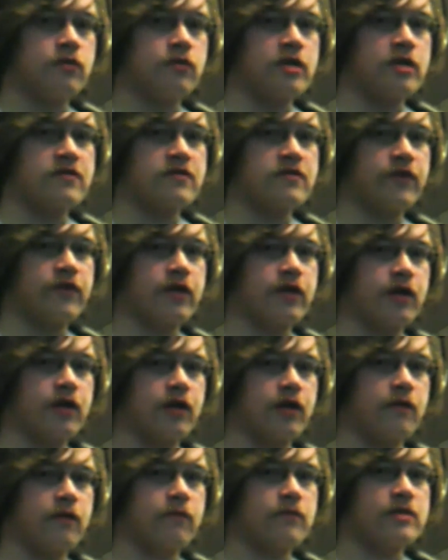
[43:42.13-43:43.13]
as a fighting
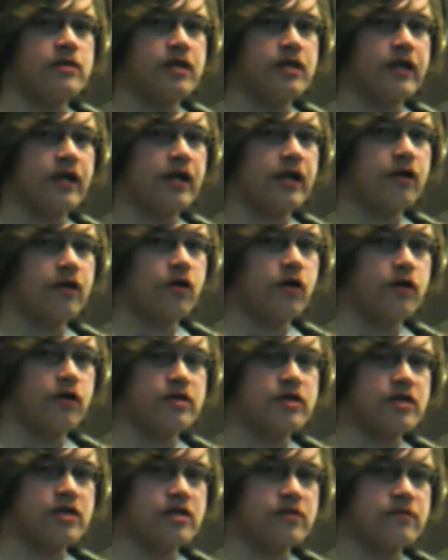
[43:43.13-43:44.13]
game? Is it like kind of Arc
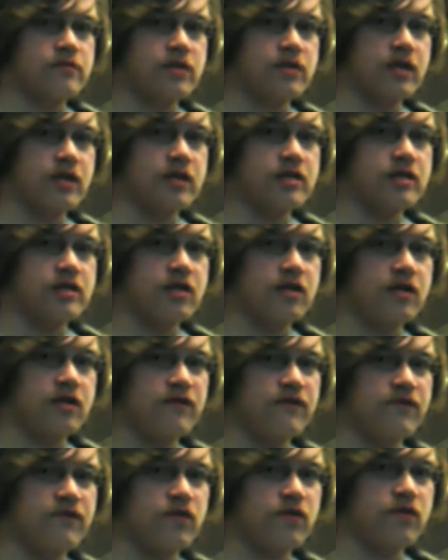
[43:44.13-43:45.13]
Systems kind of
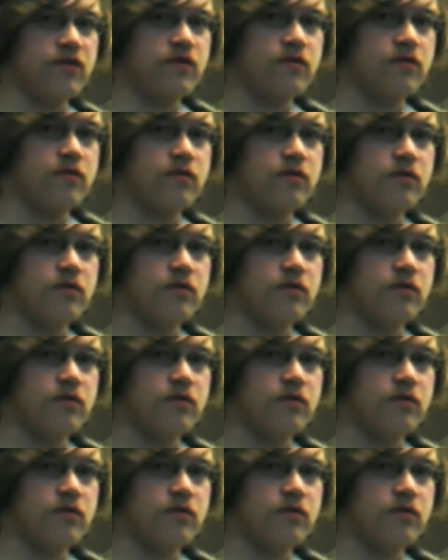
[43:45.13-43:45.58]
stuff, or?